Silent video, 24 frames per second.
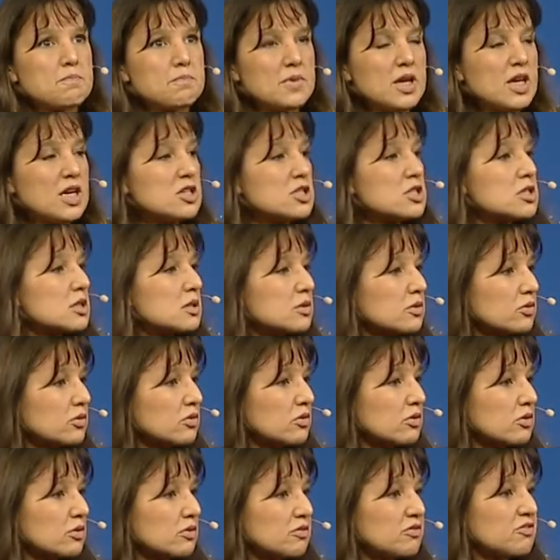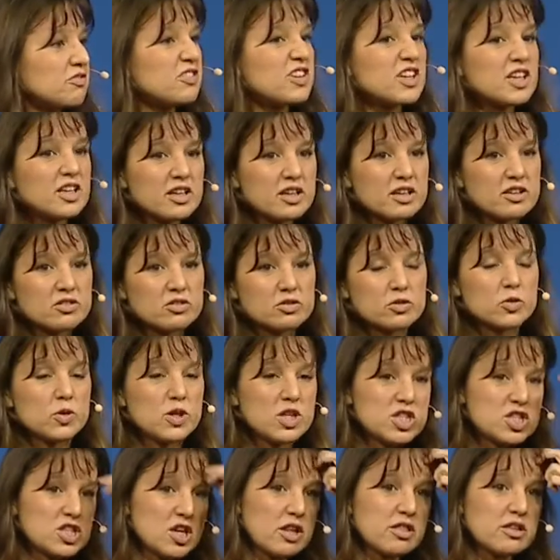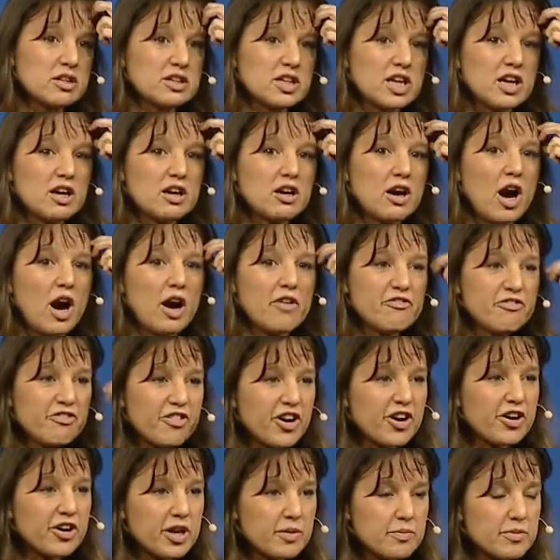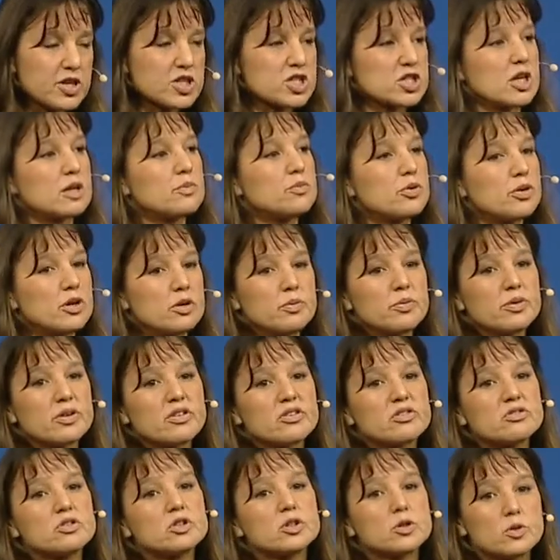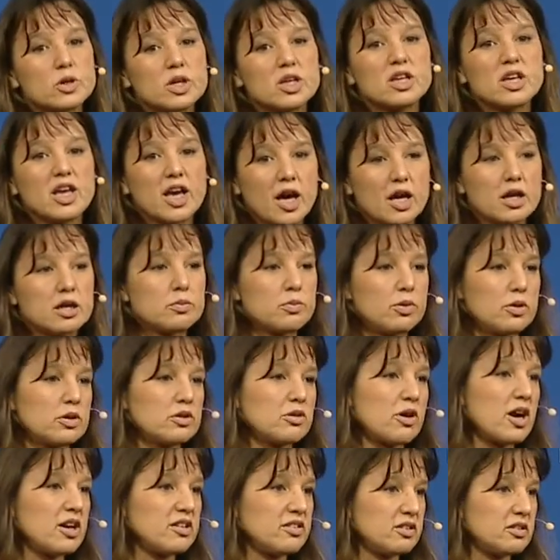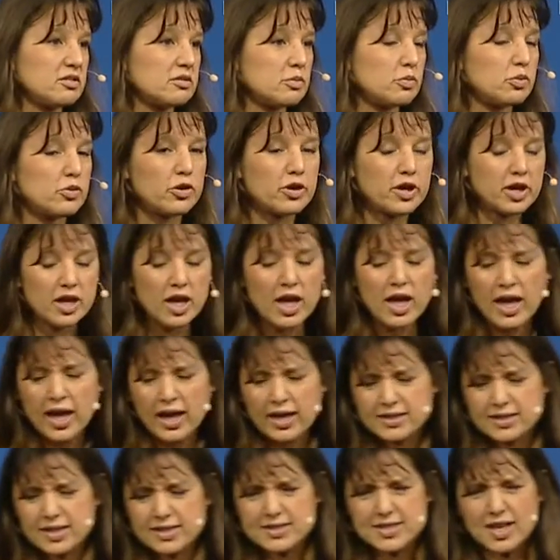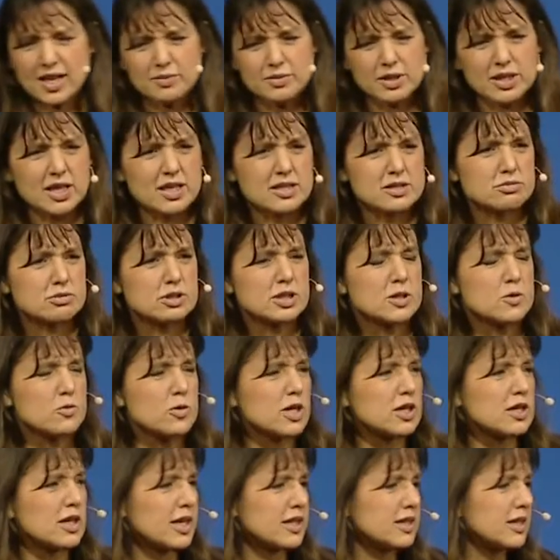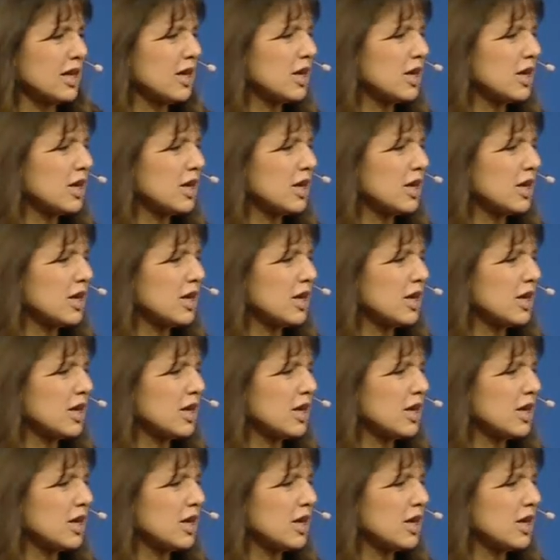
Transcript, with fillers: issues feelings to each other. They are very much on purpose doing counterpolarizing reporting. And they tell me it gets really weird. Like they